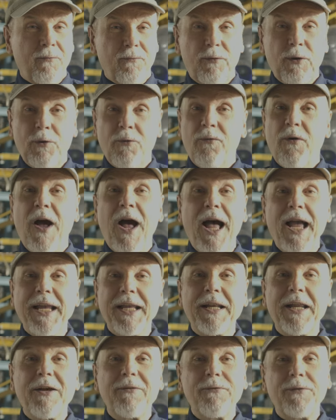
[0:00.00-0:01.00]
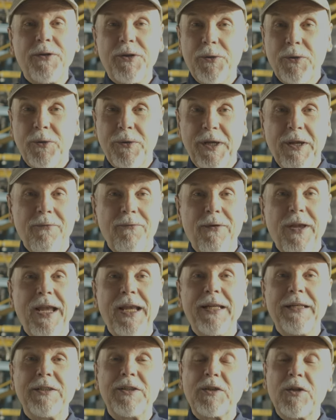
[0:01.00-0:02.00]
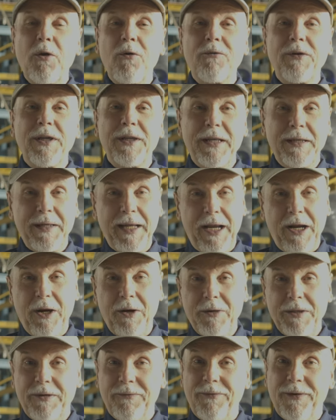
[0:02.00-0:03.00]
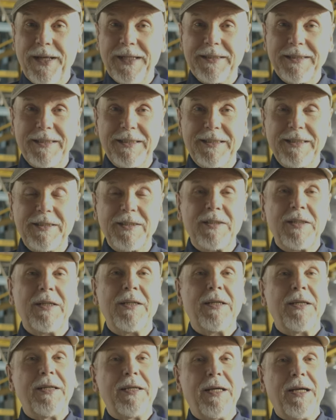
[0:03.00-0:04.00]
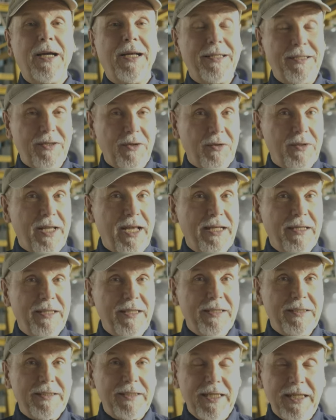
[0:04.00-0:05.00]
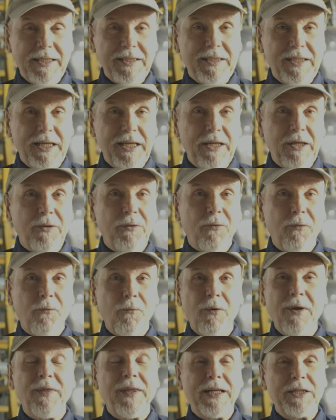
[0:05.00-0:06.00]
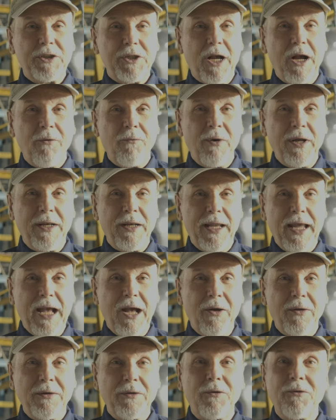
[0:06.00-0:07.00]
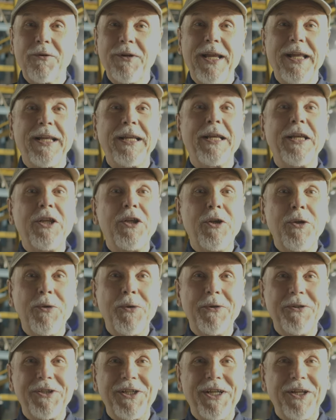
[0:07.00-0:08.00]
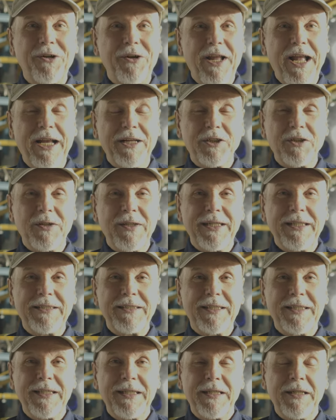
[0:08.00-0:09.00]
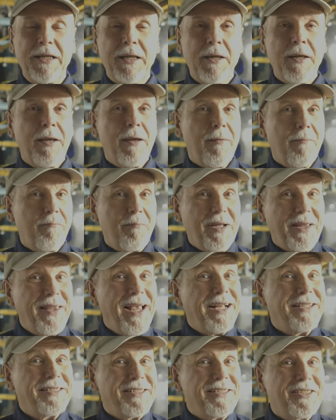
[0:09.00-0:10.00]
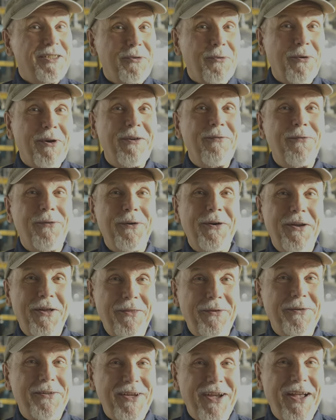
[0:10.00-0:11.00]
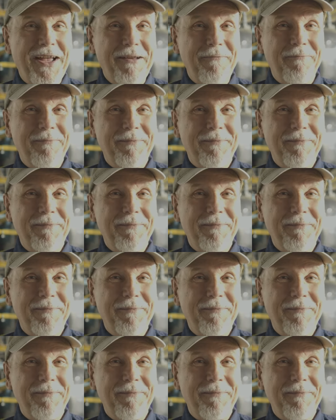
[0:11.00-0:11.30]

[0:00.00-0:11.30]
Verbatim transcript: flew high enough to evade Soviet air defenses until 1960 when they shot one down, creating a huge international incident. But that's a story for another time.